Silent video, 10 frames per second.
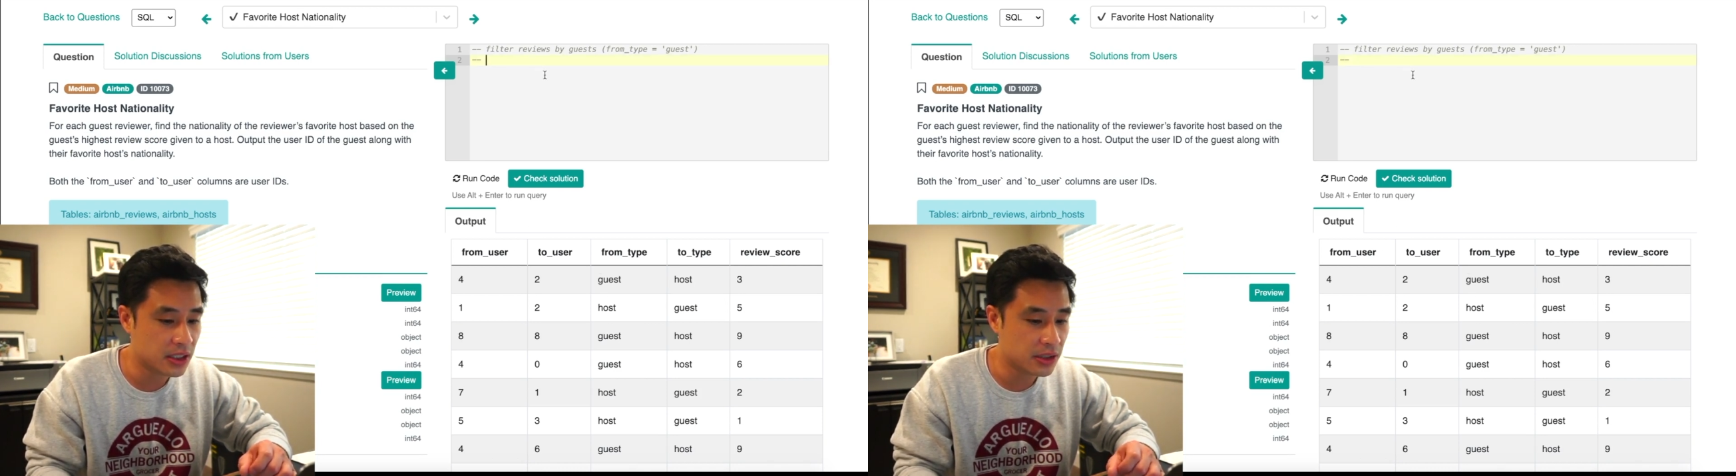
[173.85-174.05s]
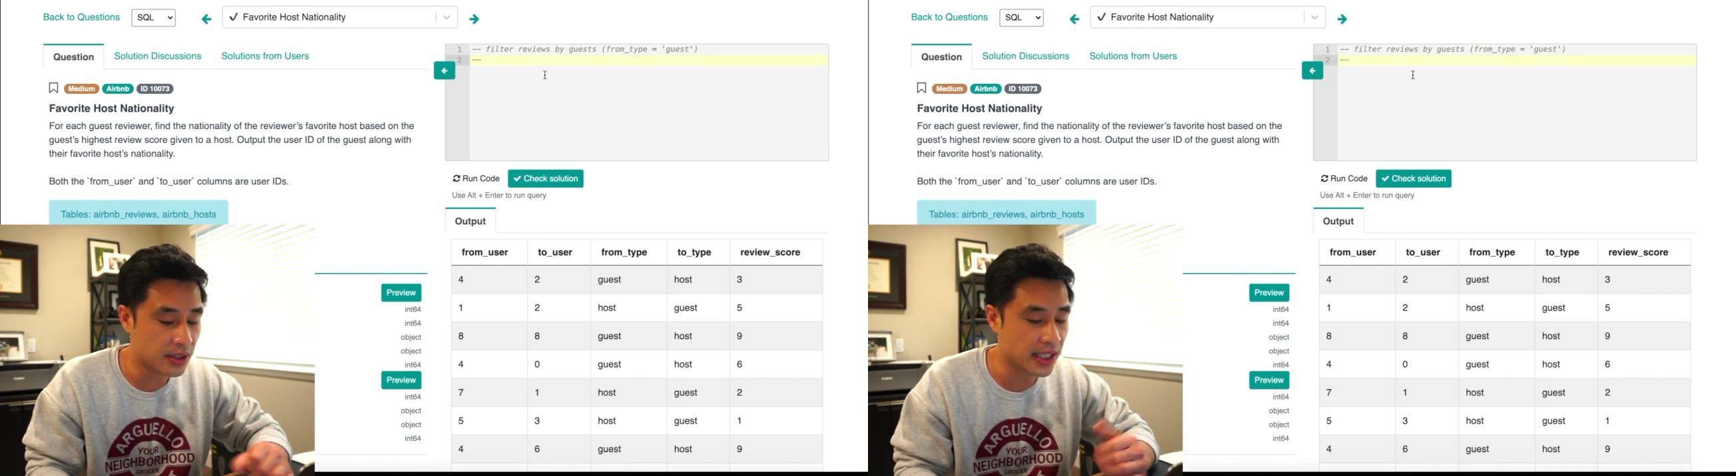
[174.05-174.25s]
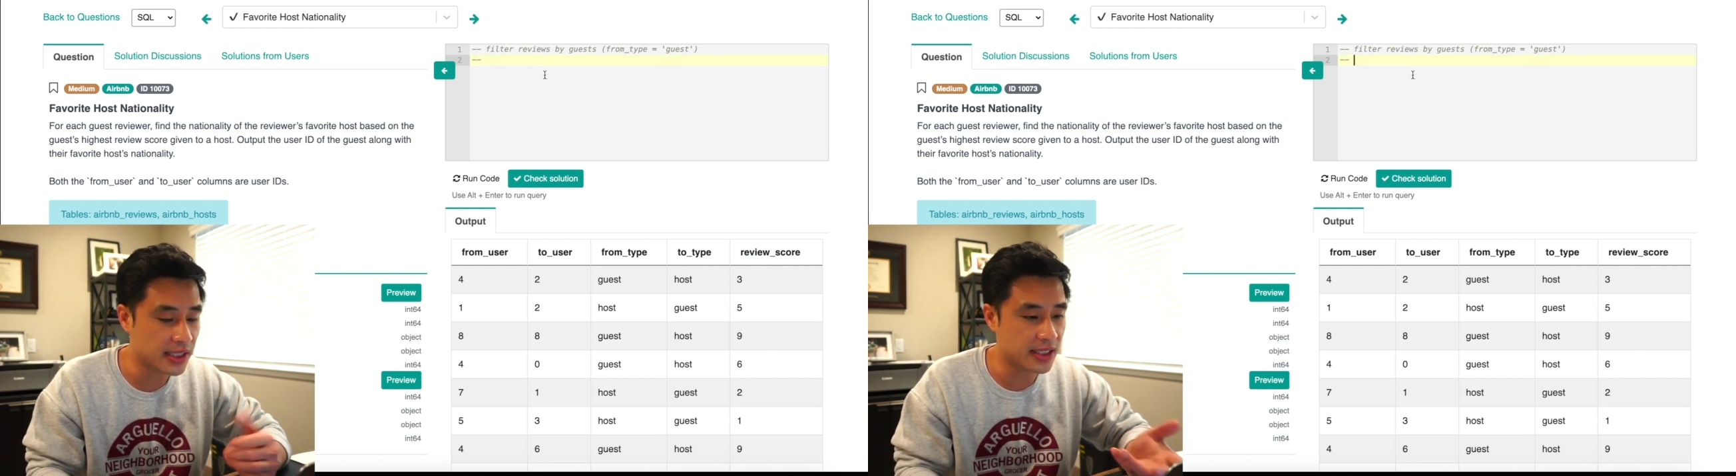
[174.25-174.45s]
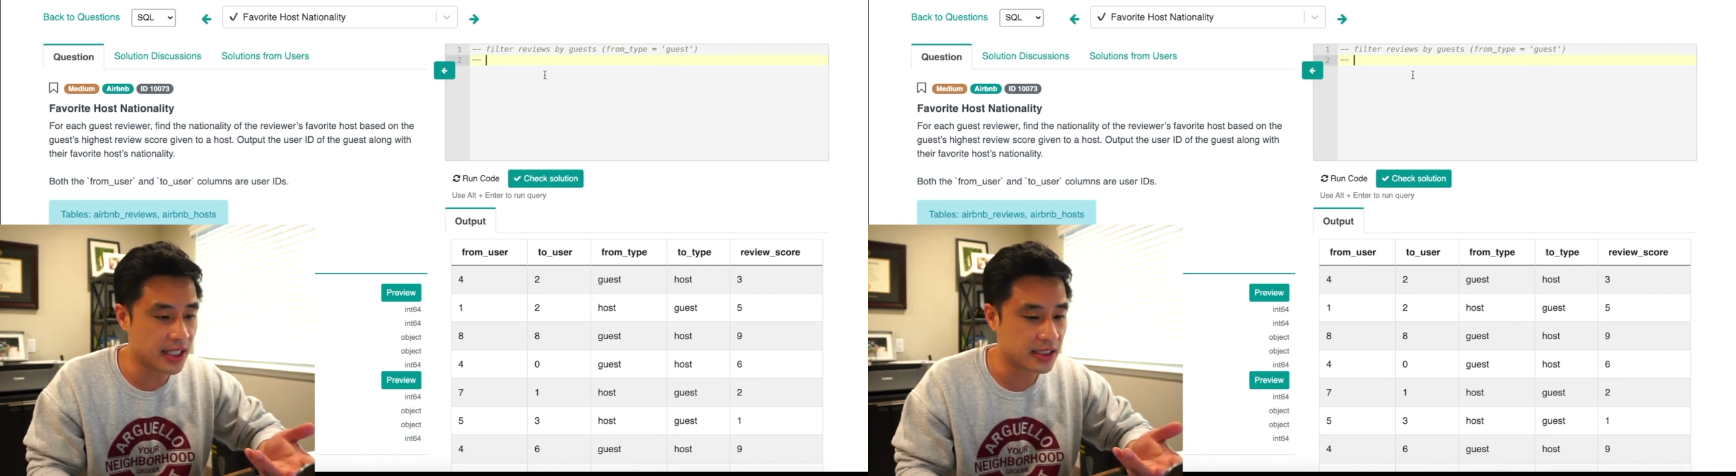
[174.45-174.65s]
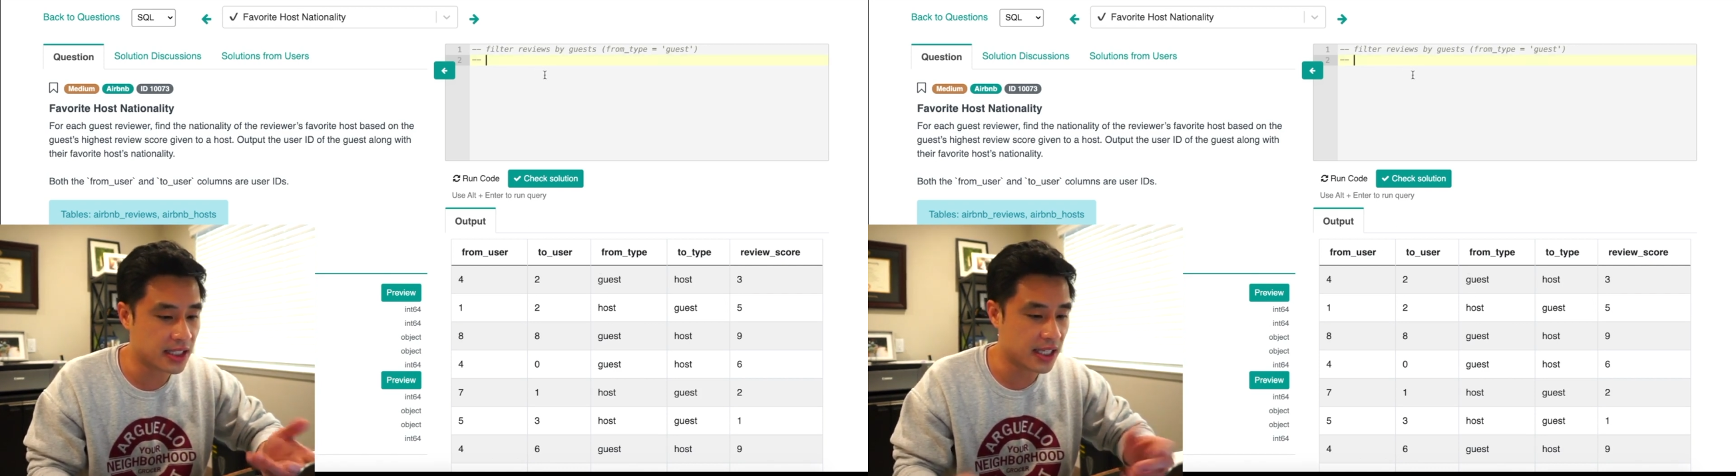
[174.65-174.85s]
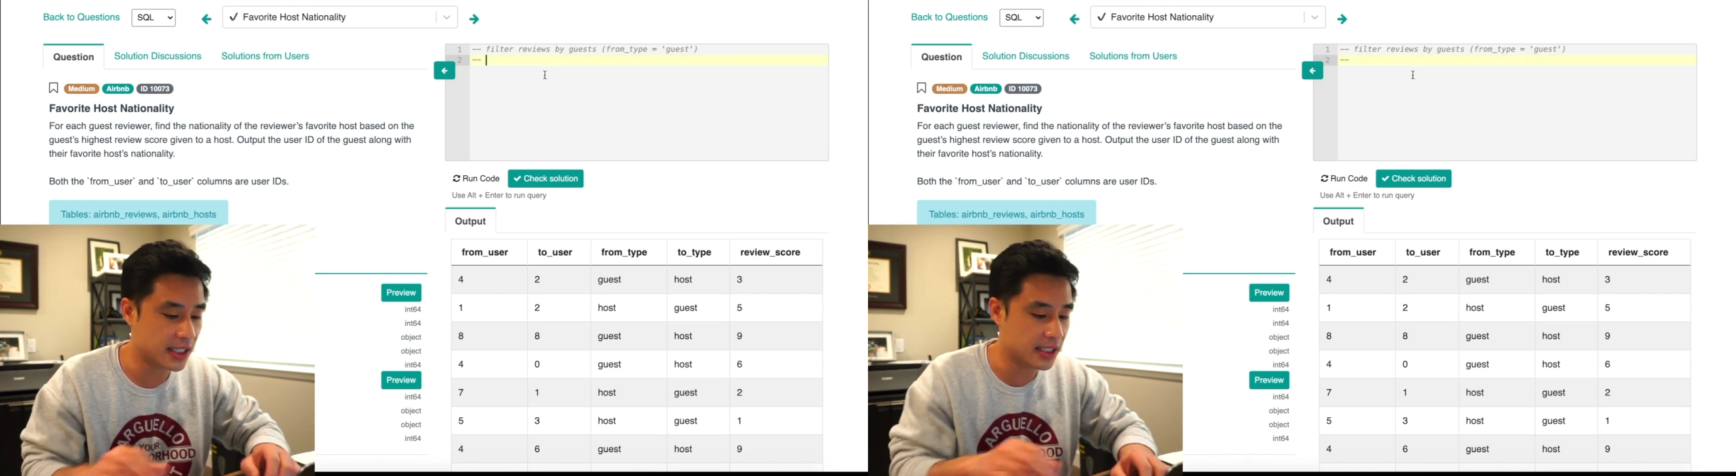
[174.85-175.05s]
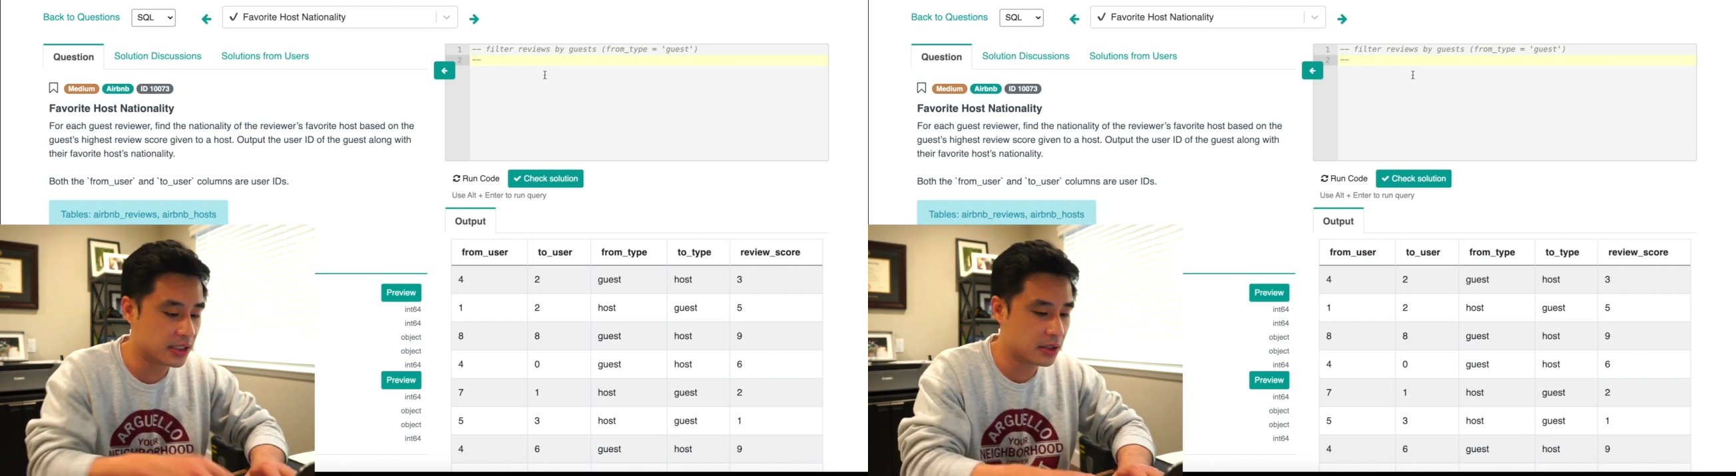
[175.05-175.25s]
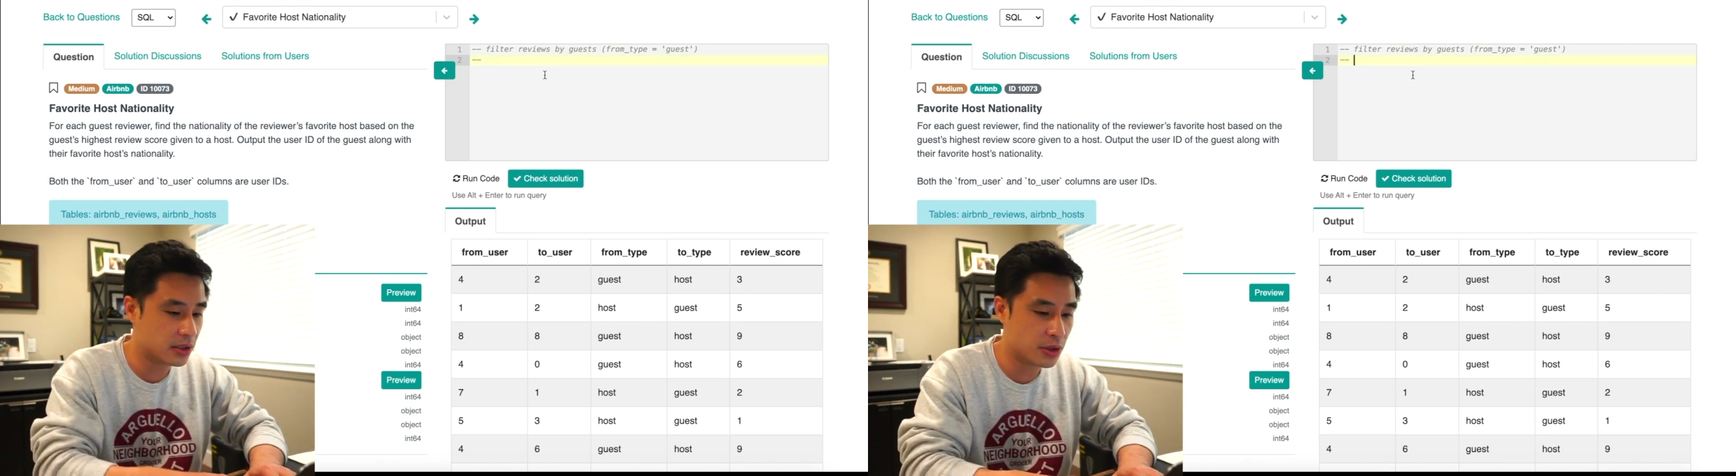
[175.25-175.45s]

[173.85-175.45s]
So that's the next thing is